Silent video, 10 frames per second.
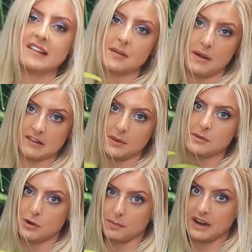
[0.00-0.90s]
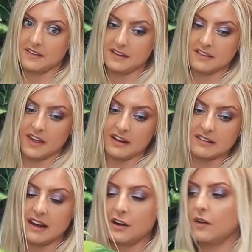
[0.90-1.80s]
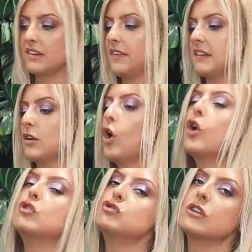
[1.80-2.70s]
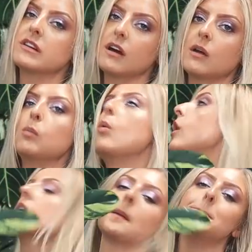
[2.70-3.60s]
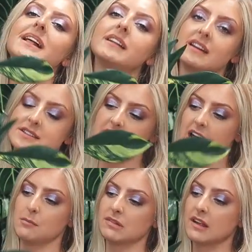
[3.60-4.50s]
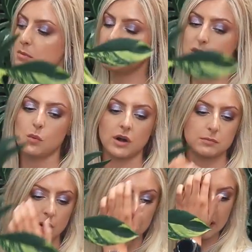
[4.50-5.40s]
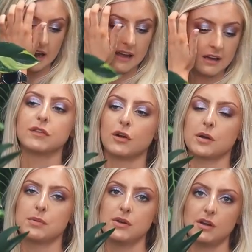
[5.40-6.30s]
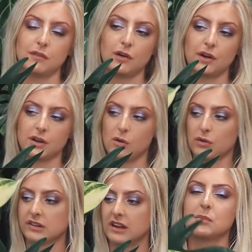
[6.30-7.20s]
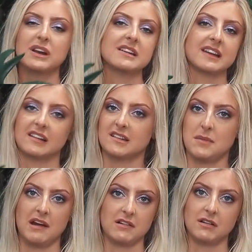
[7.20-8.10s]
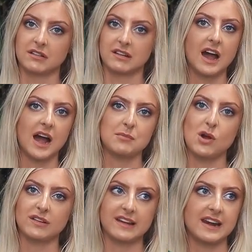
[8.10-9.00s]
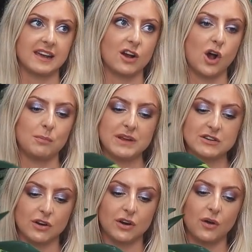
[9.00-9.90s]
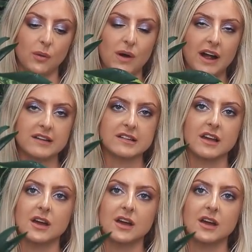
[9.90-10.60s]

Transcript: is the best way to propagate these things. I know I've said this one hundred and one million times, but if you want to propagate Florida Beauty or Florida Ghost, please get some aerials. I'm not saying it can't be done otherwise,